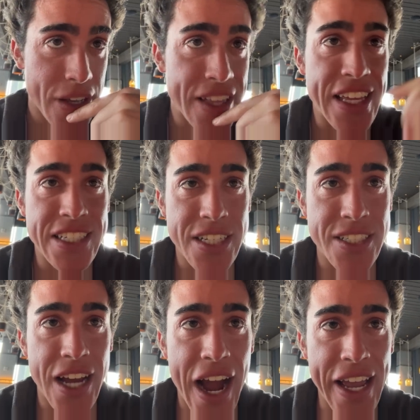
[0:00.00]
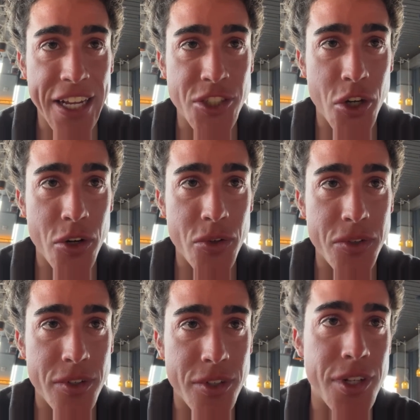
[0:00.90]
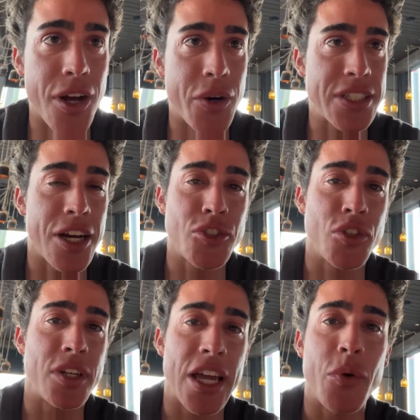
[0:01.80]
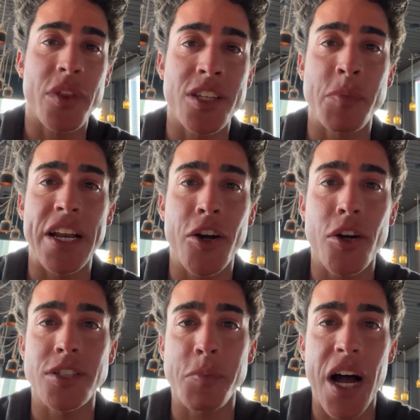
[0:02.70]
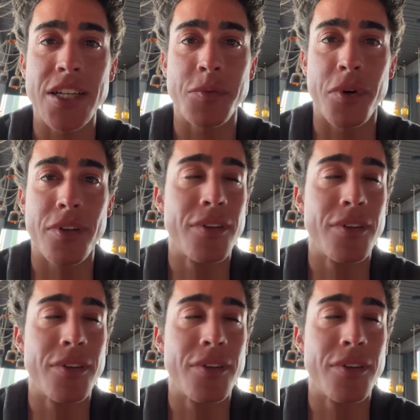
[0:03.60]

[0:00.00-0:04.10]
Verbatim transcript: thinks it's dying, so it tells you to get with as many girls as possible.